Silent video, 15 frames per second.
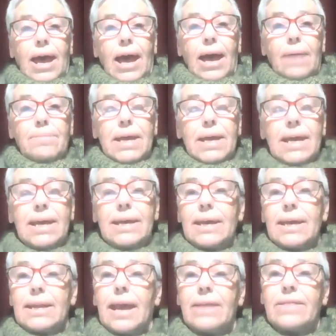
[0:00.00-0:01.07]
He
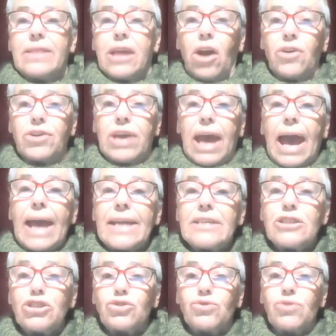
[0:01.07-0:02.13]
had the okay
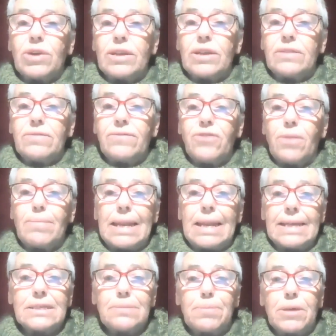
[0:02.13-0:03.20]
to join from a
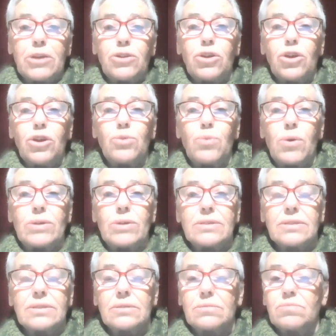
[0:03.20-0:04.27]
lesbian who
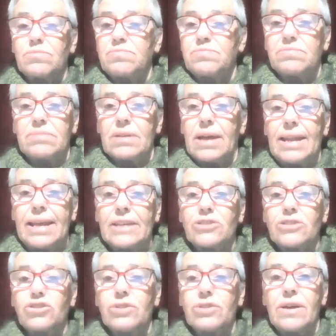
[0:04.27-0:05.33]
was a
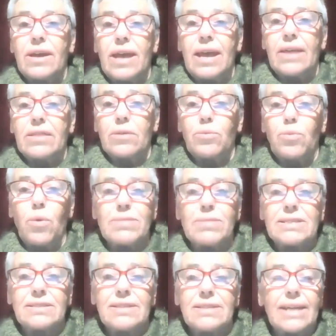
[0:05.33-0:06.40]
lecturer at the
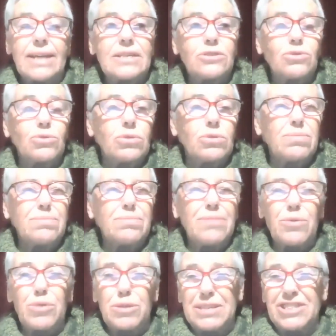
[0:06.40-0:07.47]
Women's Studies, or
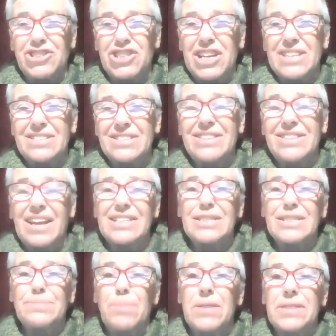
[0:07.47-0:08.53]
would have been Gender
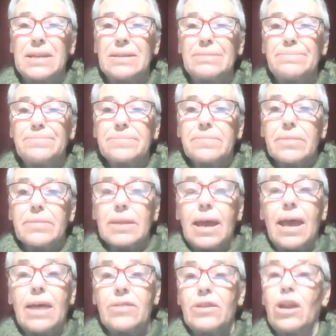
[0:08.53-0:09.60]
Studies by then,
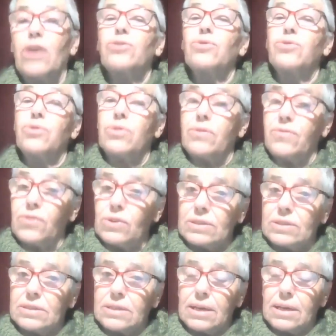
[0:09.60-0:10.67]
at the local
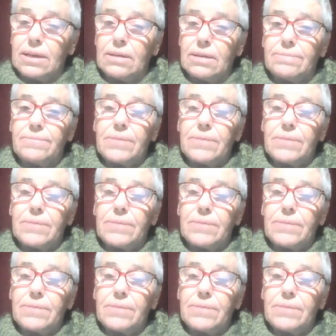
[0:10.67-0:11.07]
university.